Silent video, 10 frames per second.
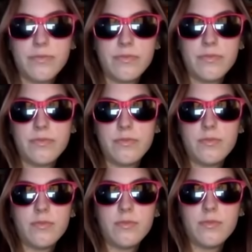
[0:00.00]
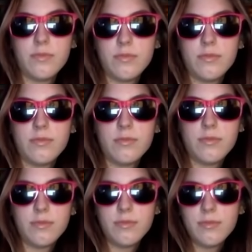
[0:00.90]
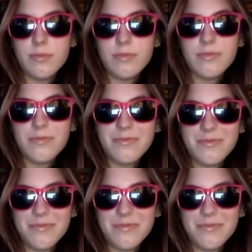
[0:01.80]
(silent)